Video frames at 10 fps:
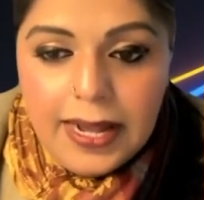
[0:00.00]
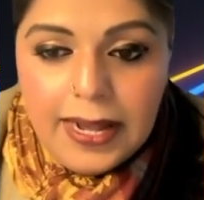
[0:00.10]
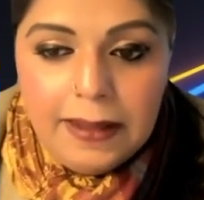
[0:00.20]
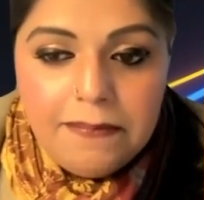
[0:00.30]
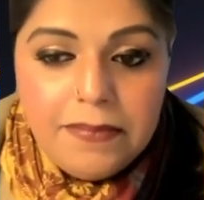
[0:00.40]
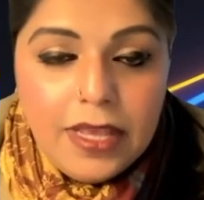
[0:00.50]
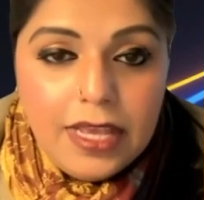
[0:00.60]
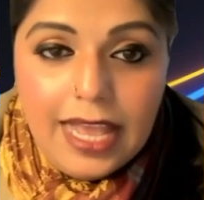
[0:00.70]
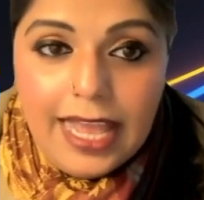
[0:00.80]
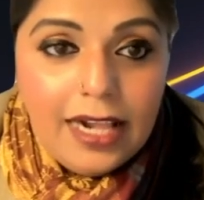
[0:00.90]
And
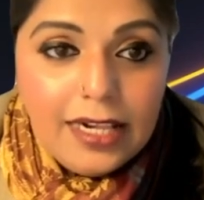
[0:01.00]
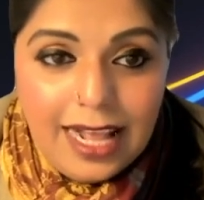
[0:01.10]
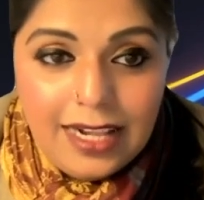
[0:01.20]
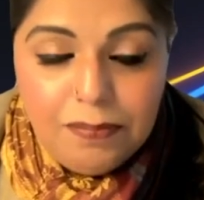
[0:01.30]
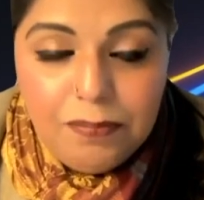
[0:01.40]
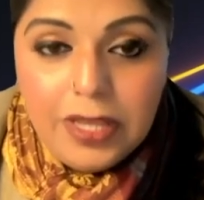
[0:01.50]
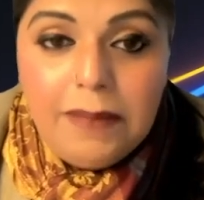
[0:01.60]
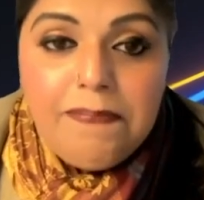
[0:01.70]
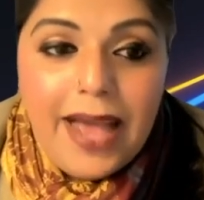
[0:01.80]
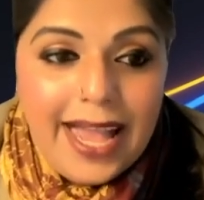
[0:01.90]
I'll bring
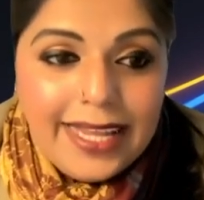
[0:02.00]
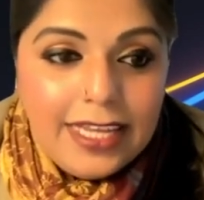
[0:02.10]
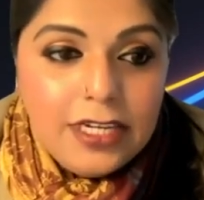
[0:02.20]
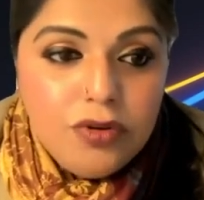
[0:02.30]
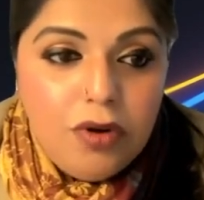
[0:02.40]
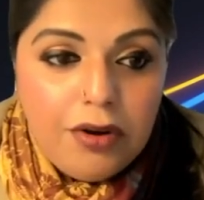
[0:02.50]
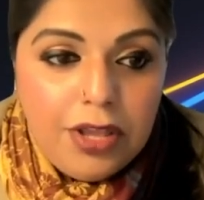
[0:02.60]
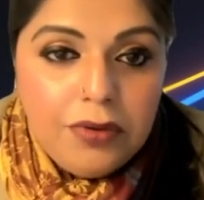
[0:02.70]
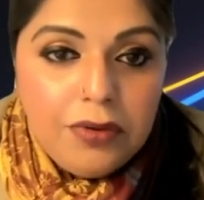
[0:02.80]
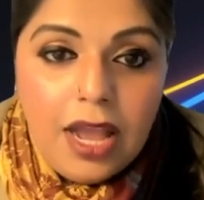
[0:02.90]
it back into
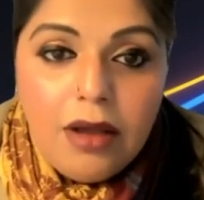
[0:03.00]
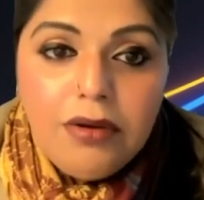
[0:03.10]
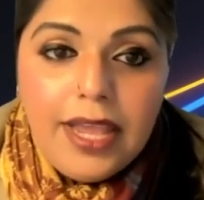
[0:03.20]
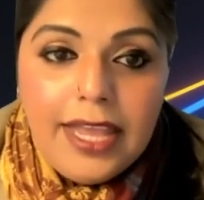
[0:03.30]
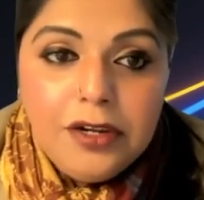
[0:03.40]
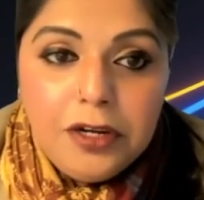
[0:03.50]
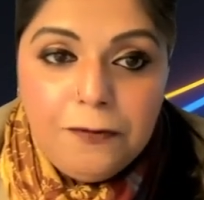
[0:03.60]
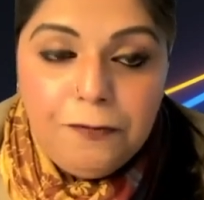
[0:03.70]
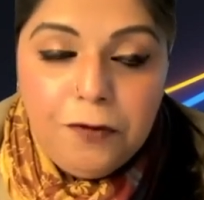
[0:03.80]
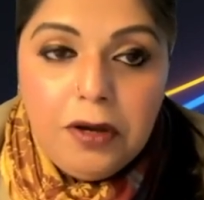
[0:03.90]
RAO now and
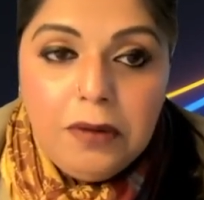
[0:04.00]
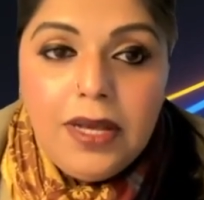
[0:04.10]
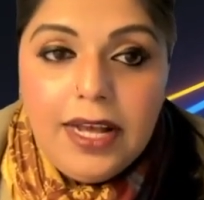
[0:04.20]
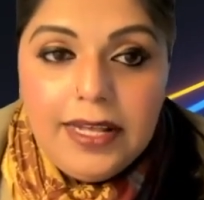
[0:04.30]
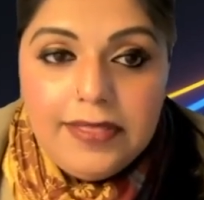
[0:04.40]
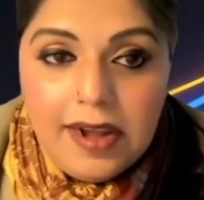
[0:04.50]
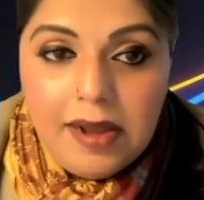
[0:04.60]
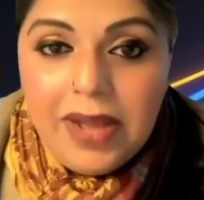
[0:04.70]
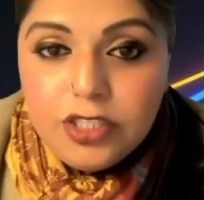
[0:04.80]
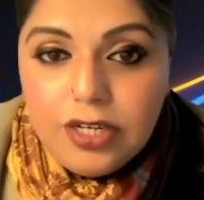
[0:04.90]
confirm that
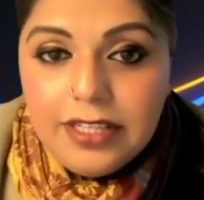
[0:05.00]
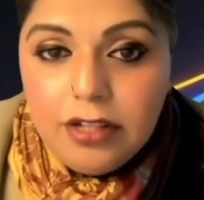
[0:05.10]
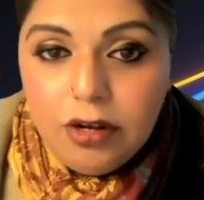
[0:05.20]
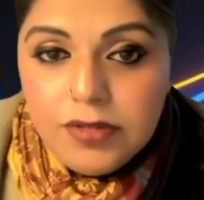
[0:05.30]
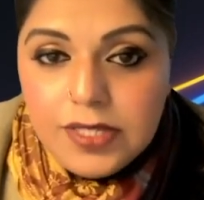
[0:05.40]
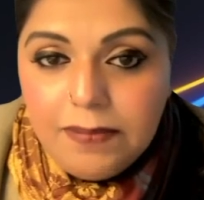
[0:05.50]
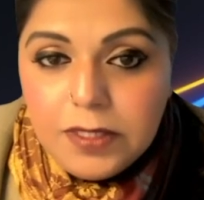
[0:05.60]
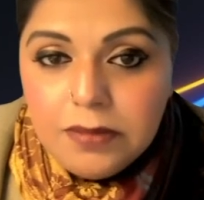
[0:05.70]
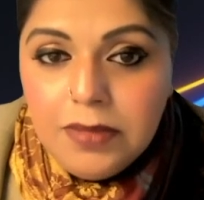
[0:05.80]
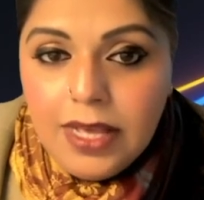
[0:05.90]
I'm actually in the low
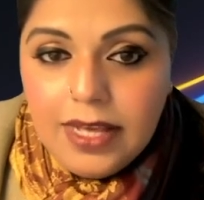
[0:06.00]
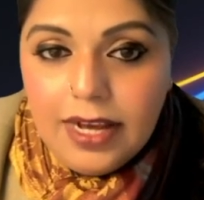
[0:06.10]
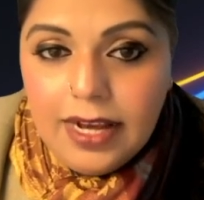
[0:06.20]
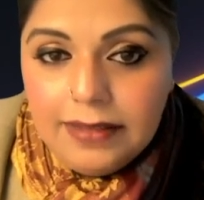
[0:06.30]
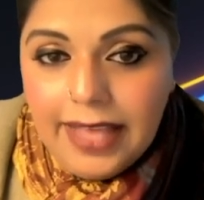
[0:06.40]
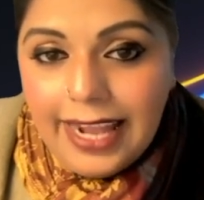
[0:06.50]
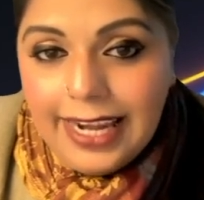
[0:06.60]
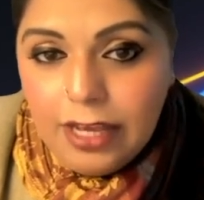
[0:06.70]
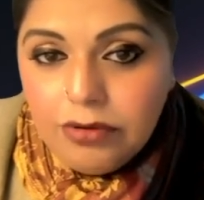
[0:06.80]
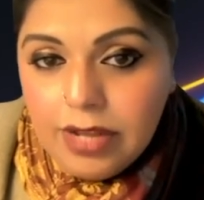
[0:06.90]
septum. The
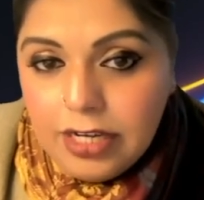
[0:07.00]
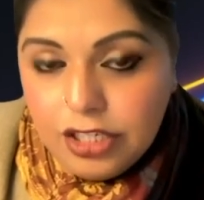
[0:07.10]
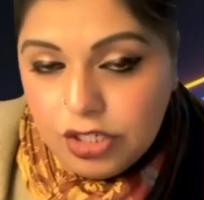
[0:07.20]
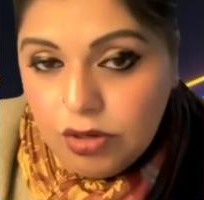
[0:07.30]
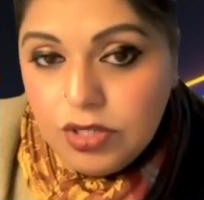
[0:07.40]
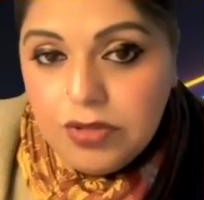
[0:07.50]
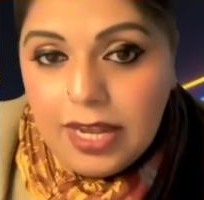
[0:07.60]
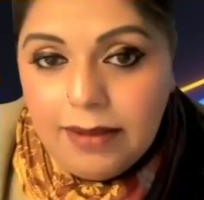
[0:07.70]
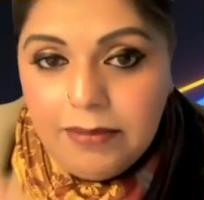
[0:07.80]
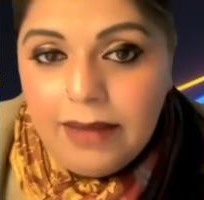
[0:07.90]
LAO really shows you
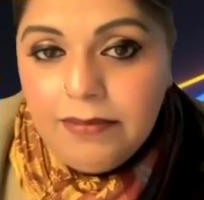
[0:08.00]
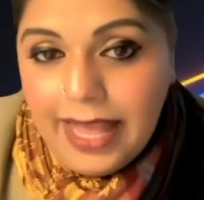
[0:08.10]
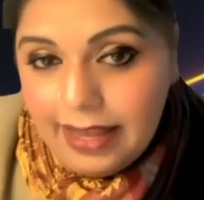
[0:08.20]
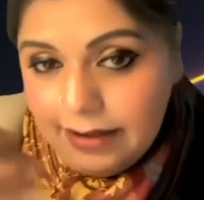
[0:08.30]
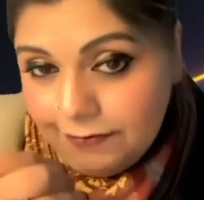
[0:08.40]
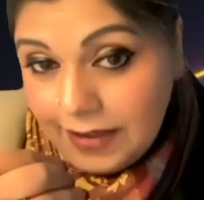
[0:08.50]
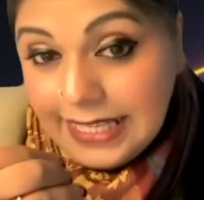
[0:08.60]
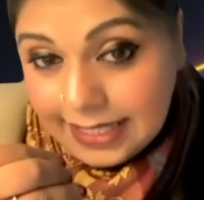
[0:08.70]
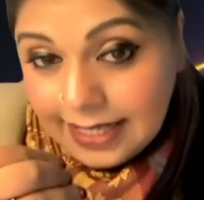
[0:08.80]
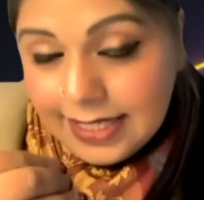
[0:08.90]
that I'm
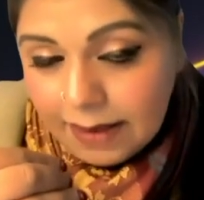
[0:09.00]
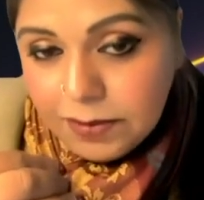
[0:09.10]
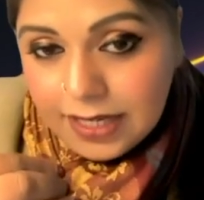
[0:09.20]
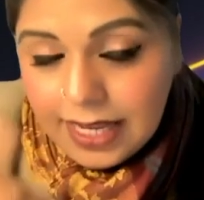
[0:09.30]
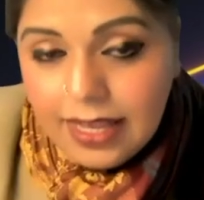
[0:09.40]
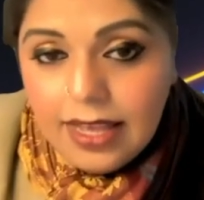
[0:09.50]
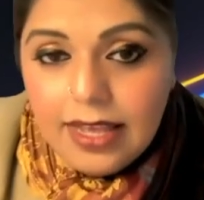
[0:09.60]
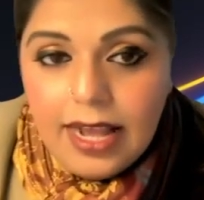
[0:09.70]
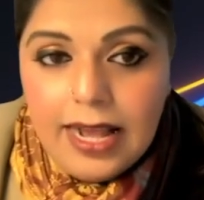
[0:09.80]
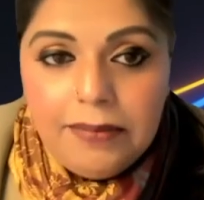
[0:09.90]
facing septally.
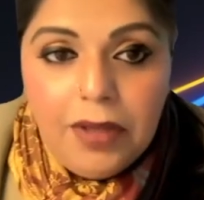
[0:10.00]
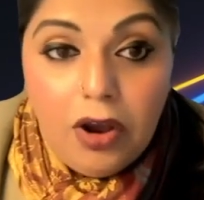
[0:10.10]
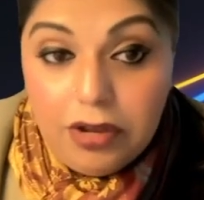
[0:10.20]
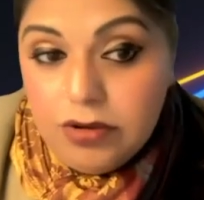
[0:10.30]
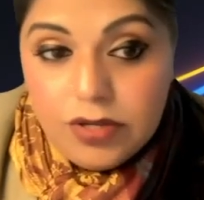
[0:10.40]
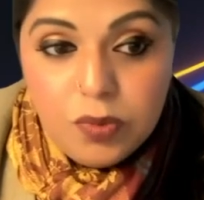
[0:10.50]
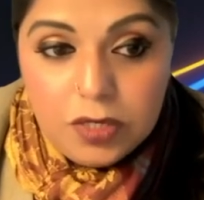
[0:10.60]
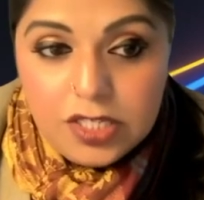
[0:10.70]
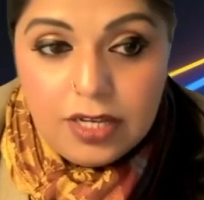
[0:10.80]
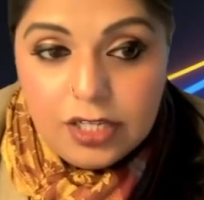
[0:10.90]
The RAO is
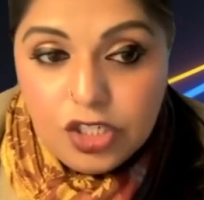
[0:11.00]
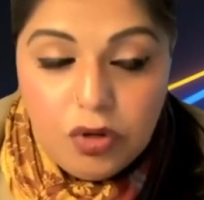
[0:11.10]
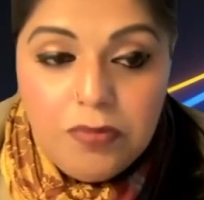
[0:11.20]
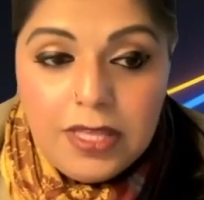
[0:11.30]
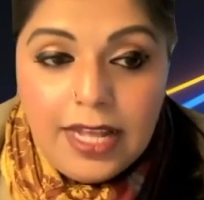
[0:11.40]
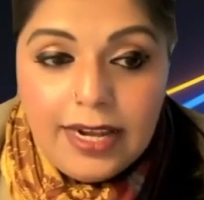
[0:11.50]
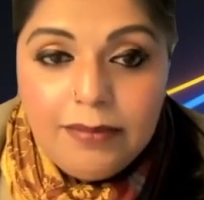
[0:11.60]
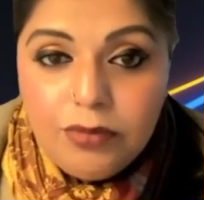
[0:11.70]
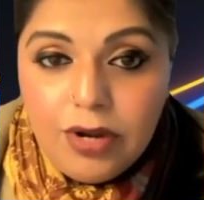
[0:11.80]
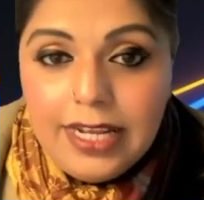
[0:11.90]
what's going to show me that
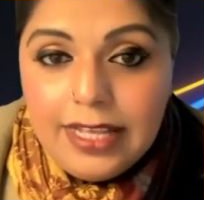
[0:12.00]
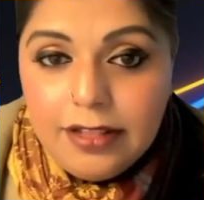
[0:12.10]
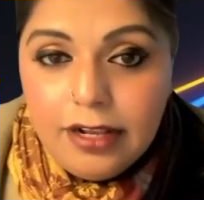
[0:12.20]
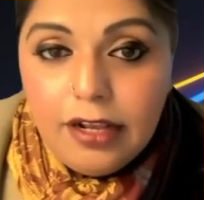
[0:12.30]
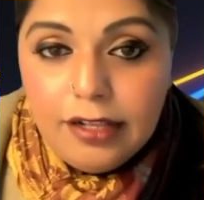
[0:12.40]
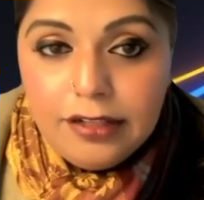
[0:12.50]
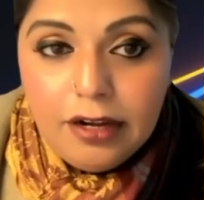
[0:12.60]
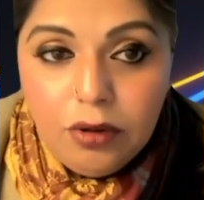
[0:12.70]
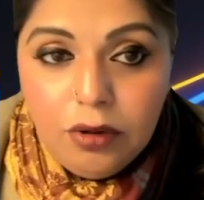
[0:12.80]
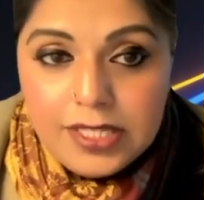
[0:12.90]
I'm really in
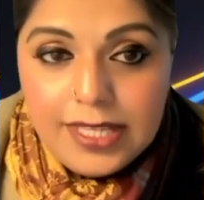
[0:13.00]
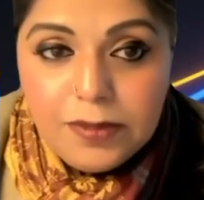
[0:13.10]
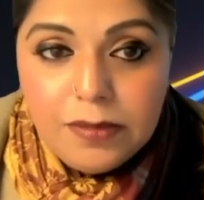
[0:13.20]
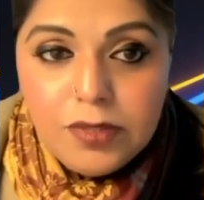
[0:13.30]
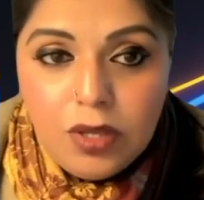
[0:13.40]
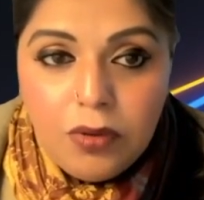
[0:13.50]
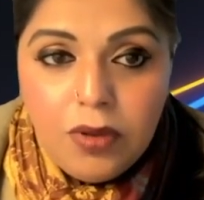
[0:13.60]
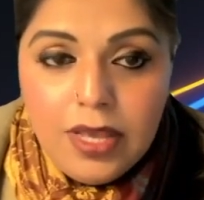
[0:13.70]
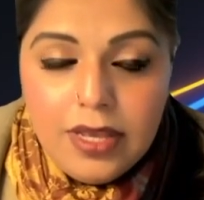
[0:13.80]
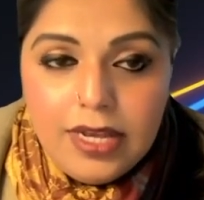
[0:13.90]
the lower septum.
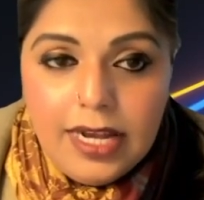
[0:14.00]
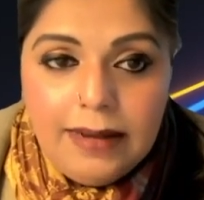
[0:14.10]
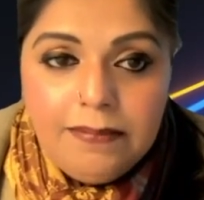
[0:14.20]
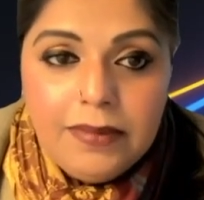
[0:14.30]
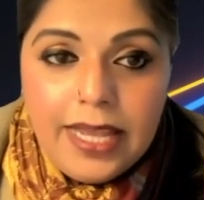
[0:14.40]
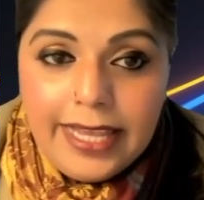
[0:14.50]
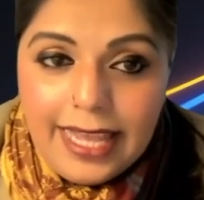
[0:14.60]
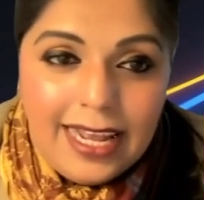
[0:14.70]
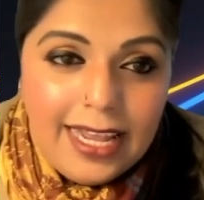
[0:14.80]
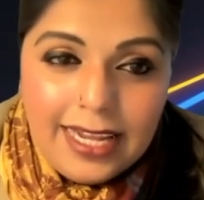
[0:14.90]
So
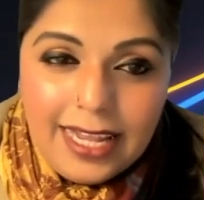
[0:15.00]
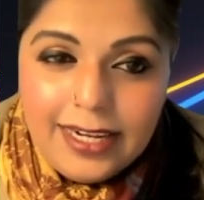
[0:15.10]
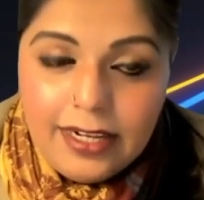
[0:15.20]
again, I